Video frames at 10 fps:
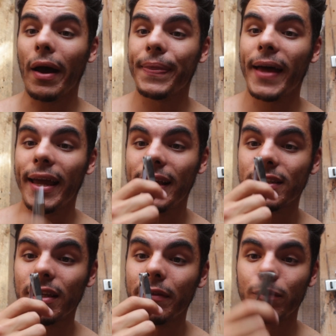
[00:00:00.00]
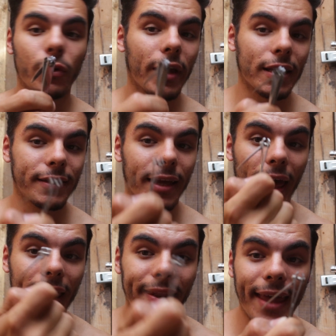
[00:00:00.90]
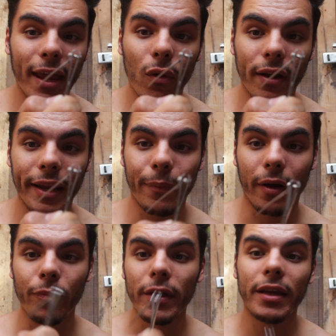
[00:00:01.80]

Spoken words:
and that is, you guessed it, a nail clipper.